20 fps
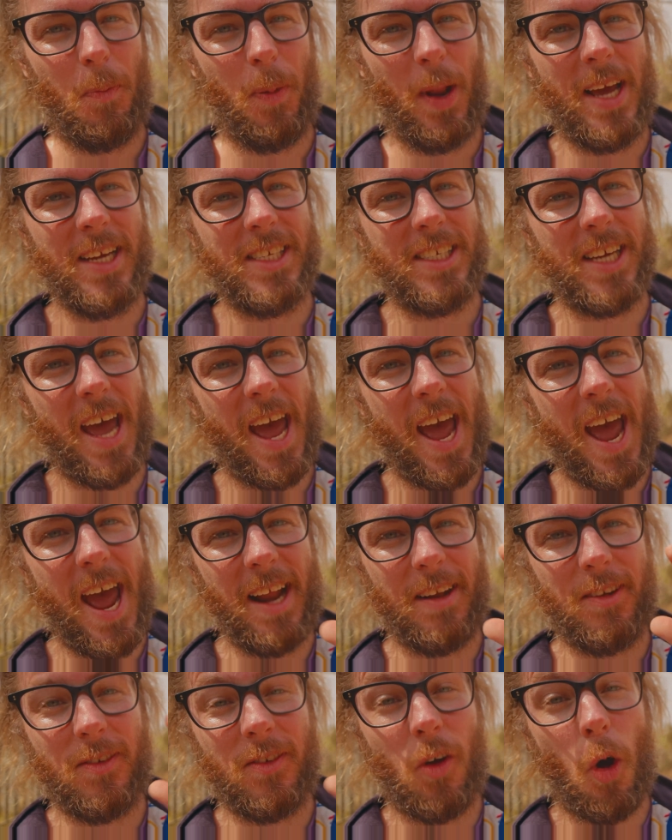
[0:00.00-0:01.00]
place I
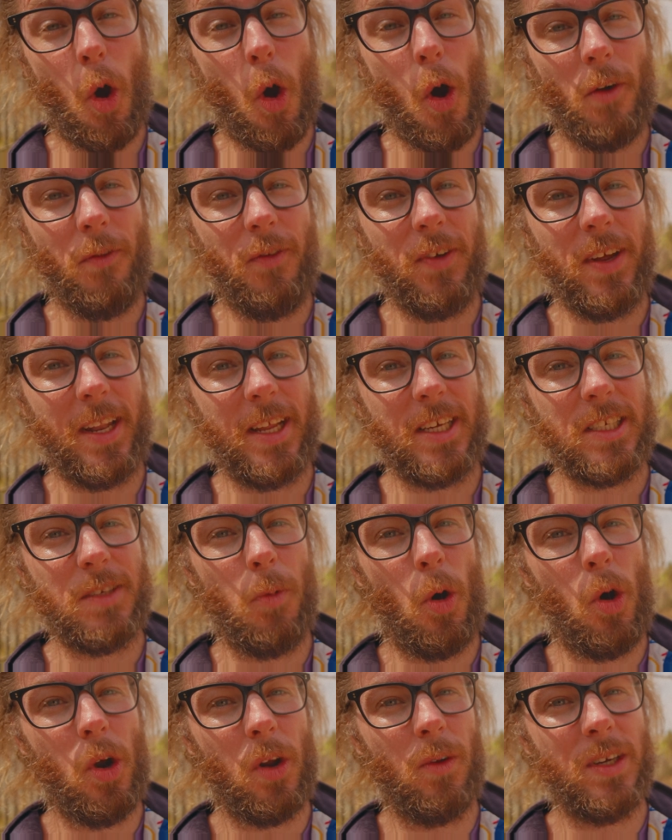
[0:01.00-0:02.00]
had coffee this
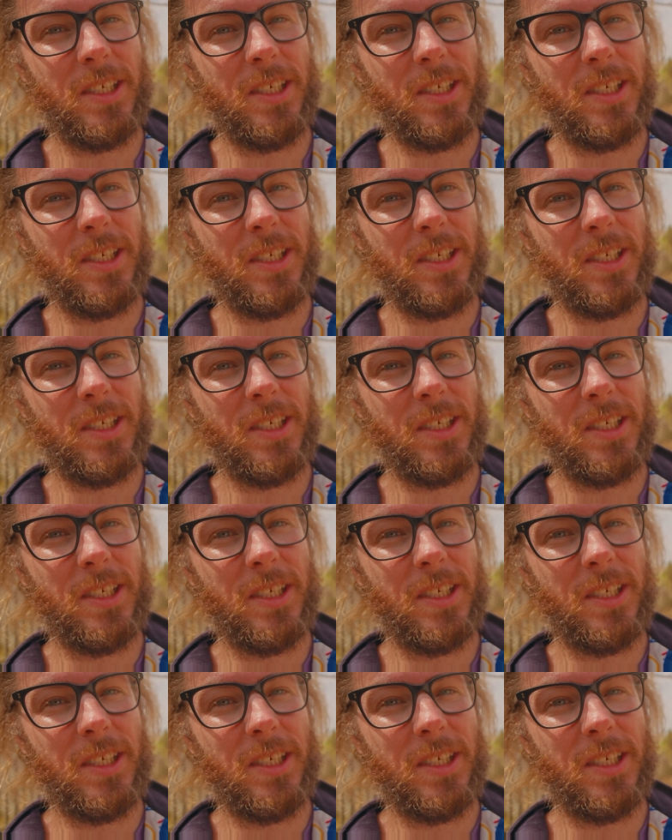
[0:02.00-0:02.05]
morning,